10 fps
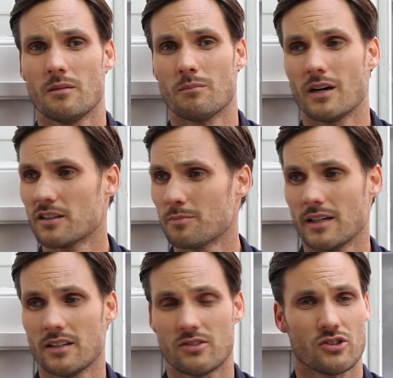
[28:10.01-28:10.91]

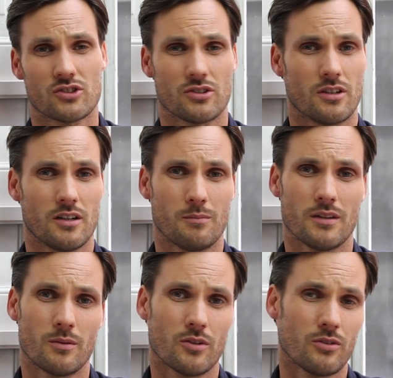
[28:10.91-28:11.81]
MySpace just started, but
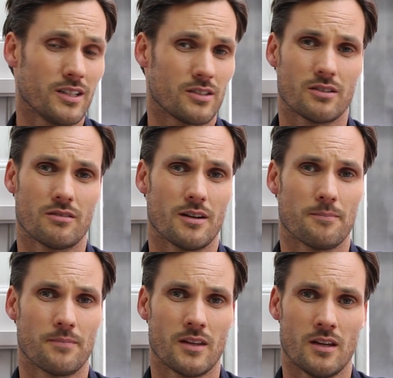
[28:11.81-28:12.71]
there were no Instagram.
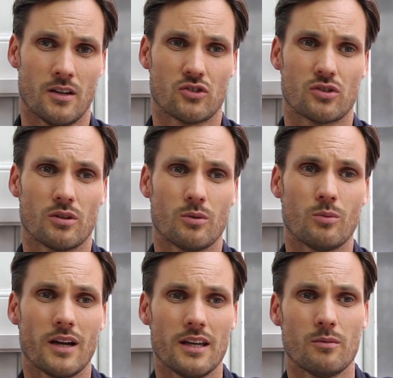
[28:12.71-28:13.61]
So the
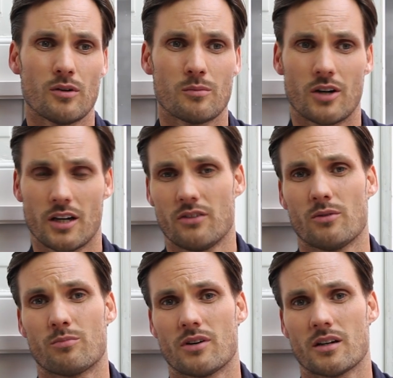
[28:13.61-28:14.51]
way you would market your
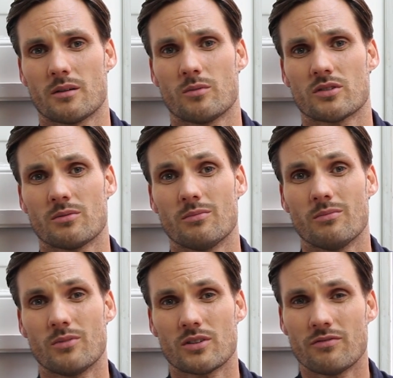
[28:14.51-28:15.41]
product
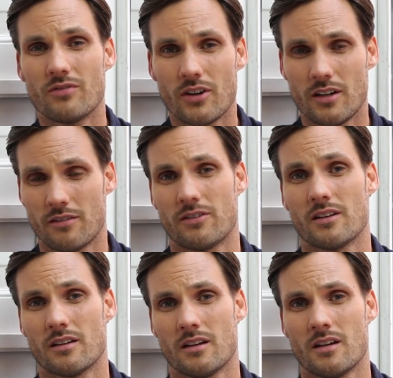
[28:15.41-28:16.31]
was very
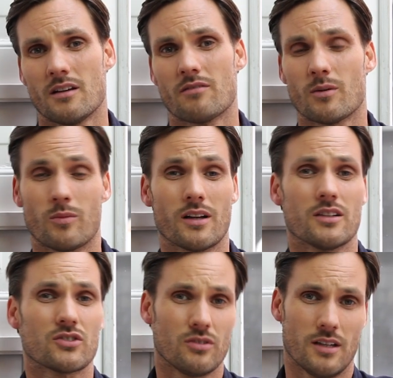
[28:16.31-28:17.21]
different from what it
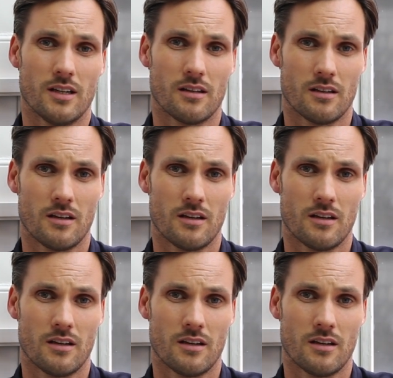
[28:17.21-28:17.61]
is today.